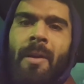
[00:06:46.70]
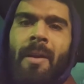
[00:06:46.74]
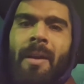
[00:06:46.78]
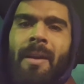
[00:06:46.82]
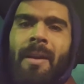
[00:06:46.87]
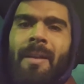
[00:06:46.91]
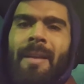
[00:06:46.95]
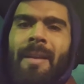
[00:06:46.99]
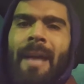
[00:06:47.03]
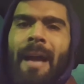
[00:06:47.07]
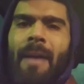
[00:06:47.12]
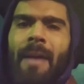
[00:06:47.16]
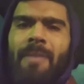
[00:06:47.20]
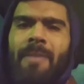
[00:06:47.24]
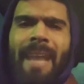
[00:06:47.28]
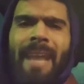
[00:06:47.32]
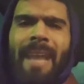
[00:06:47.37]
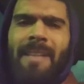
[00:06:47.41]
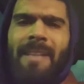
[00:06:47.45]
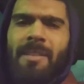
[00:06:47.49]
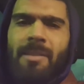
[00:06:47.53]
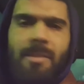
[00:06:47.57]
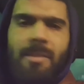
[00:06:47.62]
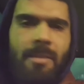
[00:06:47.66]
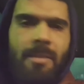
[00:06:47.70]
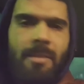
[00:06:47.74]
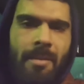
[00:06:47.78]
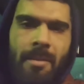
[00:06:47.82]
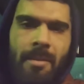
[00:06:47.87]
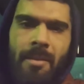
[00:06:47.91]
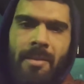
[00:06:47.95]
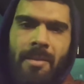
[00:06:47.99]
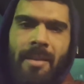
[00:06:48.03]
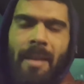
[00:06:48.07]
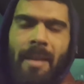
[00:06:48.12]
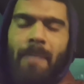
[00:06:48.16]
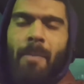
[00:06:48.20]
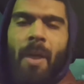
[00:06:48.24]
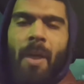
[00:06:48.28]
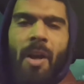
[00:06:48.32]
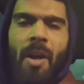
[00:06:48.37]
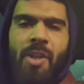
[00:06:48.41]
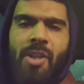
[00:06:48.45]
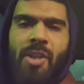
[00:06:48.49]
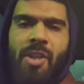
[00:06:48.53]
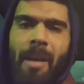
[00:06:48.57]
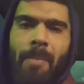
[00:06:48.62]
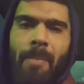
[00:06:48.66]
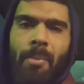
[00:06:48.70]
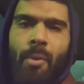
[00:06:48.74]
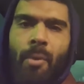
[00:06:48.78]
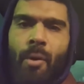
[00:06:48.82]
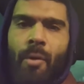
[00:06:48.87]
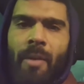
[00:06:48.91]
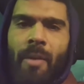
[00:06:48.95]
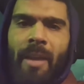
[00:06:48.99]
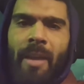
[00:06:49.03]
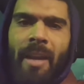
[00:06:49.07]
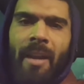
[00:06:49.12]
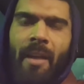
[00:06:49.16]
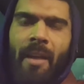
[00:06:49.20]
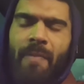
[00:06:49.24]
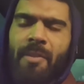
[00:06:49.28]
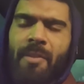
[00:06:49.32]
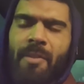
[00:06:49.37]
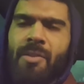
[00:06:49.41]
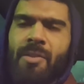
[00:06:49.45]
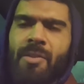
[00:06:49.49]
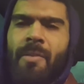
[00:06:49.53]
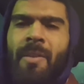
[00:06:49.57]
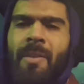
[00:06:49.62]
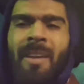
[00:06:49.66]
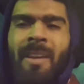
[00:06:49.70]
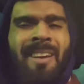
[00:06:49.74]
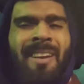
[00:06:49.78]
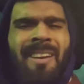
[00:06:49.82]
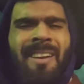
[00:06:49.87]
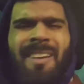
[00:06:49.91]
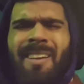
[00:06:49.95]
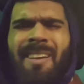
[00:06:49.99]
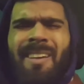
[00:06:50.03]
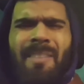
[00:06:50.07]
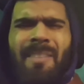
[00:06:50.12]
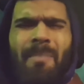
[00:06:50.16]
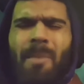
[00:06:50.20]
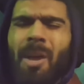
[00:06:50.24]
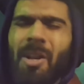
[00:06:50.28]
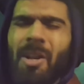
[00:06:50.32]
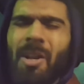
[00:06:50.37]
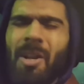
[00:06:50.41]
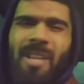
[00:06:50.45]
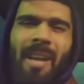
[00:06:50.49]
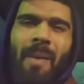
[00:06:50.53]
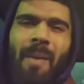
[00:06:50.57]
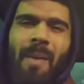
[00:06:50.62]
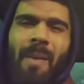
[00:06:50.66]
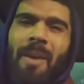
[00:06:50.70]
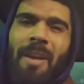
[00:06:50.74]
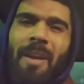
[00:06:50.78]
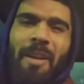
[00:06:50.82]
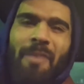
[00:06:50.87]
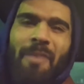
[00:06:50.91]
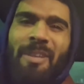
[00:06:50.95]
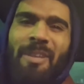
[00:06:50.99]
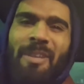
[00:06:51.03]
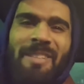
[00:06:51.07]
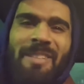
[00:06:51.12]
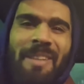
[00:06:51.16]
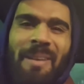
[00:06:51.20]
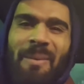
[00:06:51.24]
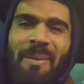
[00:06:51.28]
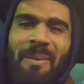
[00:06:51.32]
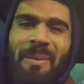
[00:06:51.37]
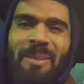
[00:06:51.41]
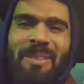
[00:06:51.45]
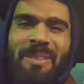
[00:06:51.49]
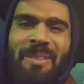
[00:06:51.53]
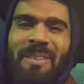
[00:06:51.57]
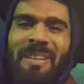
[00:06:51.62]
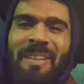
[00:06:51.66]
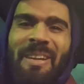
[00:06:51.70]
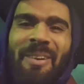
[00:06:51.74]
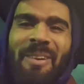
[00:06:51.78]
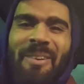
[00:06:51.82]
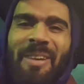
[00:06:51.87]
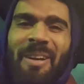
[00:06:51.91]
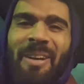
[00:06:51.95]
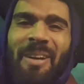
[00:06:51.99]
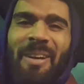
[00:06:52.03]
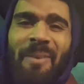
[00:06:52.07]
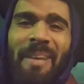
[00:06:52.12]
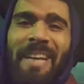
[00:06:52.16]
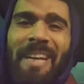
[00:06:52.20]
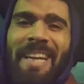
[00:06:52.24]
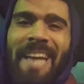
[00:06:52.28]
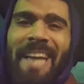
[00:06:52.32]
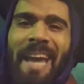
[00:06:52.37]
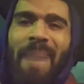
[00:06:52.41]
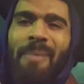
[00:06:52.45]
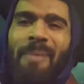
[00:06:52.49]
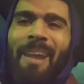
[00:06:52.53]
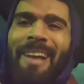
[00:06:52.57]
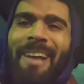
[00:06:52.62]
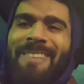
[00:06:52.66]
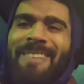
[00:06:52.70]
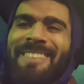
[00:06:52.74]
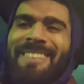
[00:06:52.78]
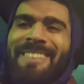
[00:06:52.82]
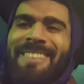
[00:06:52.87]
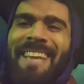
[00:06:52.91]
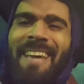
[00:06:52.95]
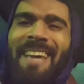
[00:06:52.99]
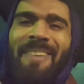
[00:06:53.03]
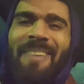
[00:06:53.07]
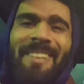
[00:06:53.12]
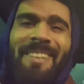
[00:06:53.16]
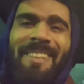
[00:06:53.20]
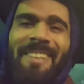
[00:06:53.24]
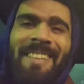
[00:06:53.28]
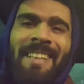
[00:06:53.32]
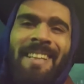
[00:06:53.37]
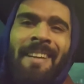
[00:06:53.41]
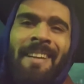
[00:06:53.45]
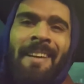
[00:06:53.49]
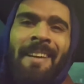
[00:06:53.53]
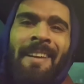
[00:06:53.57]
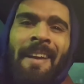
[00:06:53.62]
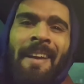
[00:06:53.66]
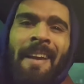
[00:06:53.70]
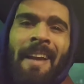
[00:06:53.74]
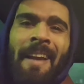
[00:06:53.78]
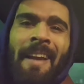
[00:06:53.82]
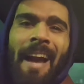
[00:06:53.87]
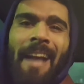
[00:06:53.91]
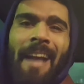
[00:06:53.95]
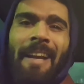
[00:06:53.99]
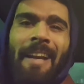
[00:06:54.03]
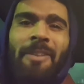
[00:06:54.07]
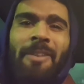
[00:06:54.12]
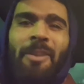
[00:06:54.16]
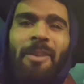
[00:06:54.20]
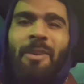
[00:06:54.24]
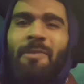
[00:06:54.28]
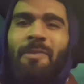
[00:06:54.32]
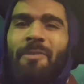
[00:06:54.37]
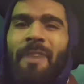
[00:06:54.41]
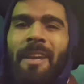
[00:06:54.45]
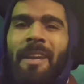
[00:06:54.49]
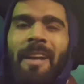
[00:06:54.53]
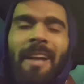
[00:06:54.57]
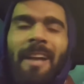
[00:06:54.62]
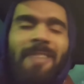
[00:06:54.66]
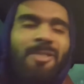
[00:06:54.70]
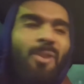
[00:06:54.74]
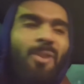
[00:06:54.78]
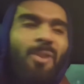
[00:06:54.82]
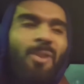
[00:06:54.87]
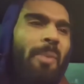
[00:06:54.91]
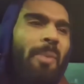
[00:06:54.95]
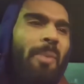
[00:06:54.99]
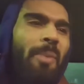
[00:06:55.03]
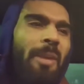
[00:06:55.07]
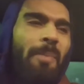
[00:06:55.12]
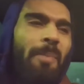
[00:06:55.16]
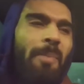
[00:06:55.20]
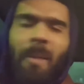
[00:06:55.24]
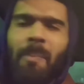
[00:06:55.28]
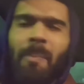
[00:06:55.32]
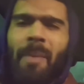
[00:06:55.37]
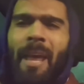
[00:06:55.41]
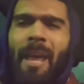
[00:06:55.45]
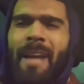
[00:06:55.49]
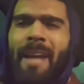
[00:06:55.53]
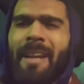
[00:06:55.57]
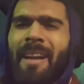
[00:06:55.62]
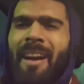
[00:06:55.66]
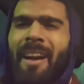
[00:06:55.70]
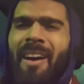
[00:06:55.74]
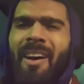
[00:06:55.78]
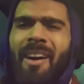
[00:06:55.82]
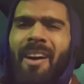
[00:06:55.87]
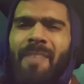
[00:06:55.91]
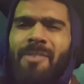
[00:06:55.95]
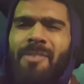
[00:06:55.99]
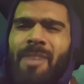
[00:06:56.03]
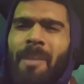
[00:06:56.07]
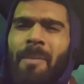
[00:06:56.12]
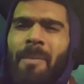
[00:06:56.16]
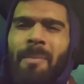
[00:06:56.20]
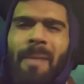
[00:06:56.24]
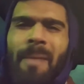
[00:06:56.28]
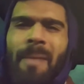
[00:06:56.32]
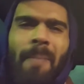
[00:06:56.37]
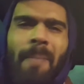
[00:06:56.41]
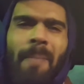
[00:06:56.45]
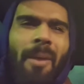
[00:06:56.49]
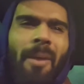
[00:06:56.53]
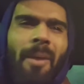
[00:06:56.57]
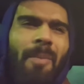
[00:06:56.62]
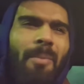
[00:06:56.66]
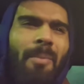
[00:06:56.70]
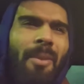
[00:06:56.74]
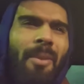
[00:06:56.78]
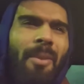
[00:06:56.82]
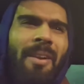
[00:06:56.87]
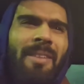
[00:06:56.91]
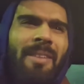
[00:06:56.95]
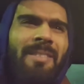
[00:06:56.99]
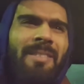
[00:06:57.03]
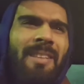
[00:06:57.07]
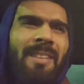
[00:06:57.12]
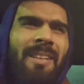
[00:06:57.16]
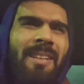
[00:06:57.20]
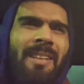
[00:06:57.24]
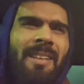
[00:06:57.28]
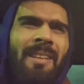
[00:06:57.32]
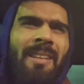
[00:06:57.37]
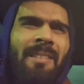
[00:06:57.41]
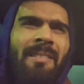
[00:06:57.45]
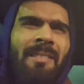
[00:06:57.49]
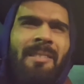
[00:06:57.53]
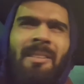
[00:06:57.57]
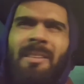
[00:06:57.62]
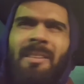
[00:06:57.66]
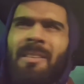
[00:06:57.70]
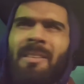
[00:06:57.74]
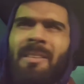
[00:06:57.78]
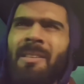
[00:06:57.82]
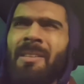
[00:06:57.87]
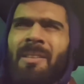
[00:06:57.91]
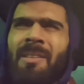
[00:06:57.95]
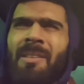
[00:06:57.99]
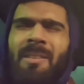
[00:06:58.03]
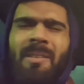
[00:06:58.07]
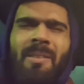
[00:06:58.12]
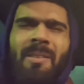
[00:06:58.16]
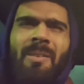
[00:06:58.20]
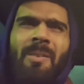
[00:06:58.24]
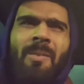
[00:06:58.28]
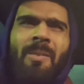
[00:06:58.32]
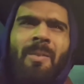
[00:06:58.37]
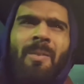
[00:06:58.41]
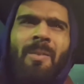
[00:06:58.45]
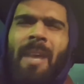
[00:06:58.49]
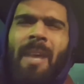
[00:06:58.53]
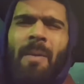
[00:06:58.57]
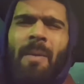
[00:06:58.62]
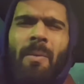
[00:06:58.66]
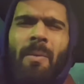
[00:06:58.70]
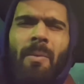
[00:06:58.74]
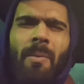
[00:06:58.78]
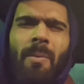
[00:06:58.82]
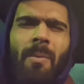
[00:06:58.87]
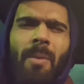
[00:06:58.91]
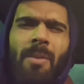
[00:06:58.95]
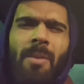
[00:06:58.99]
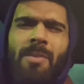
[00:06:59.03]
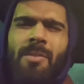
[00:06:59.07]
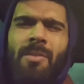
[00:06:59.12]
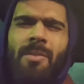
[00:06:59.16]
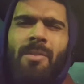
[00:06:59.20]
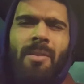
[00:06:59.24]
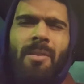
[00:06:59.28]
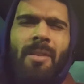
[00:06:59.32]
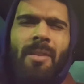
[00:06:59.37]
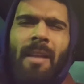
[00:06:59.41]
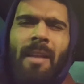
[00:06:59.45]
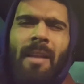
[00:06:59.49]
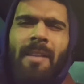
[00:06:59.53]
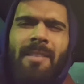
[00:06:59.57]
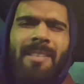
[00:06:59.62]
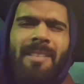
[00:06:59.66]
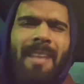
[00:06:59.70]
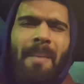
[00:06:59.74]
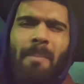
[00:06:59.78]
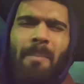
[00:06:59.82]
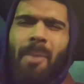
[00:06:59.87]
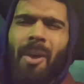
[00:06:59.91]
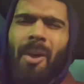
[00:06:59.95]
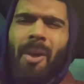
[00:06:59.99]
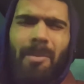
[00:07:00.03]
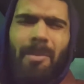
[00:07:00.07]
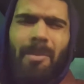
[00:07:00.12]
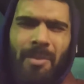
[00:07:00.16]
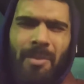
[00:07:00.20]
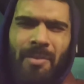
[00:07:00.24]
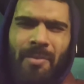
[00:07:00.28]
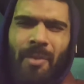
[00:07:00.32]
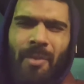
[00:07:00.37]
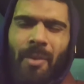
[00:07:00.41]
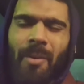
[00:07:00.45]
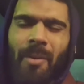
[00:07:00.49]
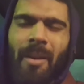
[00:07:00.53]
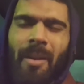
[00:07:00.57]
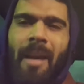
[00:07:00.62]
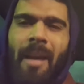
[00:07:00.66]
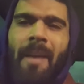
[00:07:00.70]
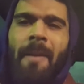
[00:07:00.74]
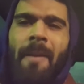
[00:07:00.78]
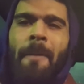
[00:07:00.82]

Now, Dan's saying Martial poor again, offers enough. Martial wasn't the reason it was 0-0 when he came on today, was he? And I do think I saw people complaining at halftime about Pogba, and I was thinking, wait, what's, like, this ain't Pogba's fault. Like,